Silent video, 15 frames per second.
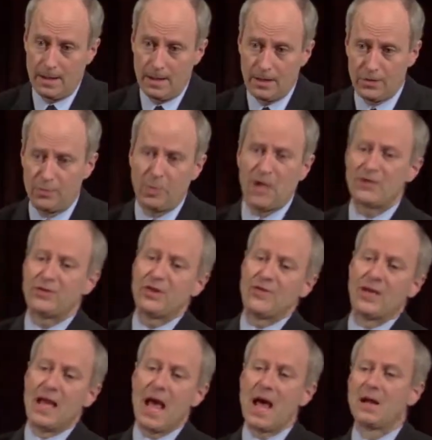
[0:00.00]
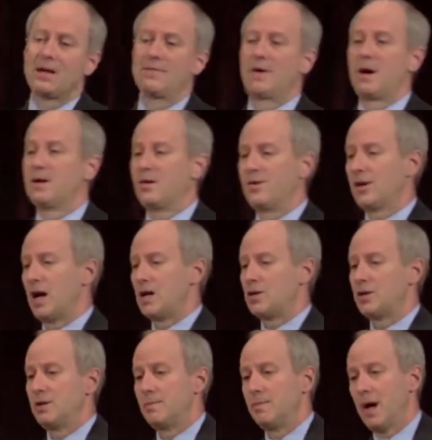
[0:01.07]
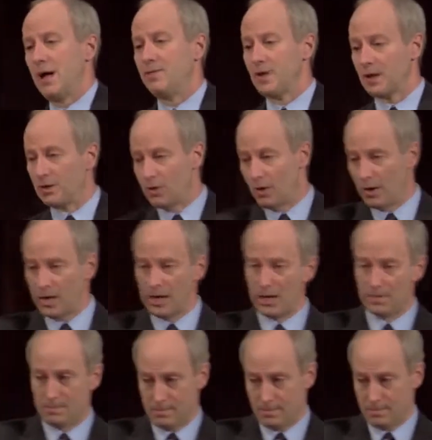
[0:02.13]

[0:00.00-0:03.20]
expressed at the end of our discussion by Victoria,